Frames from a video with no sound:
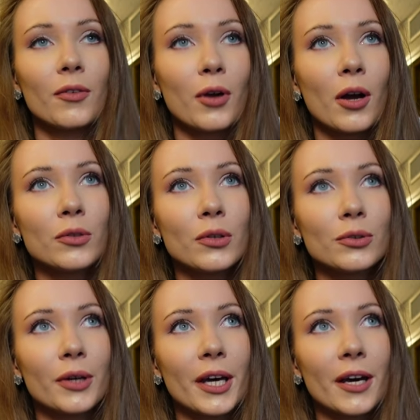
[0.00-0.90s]
for how long
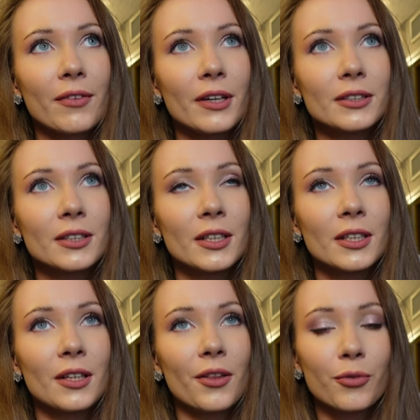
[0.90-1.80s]
do i have it
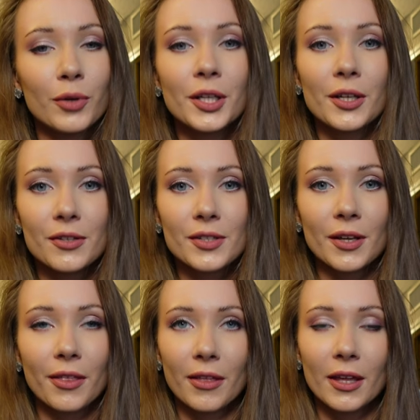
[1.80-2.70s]
three years
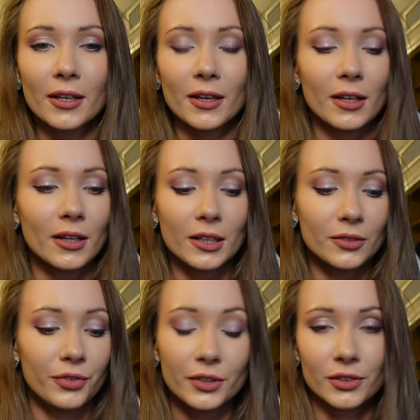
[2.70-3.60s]
i think and
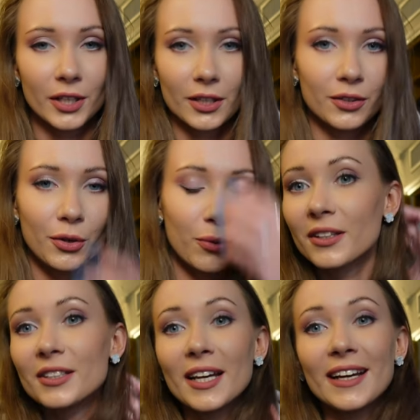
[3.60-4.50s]
it feels like new
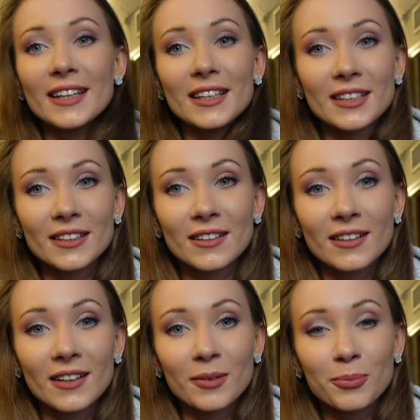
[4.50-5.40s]
the day in uh,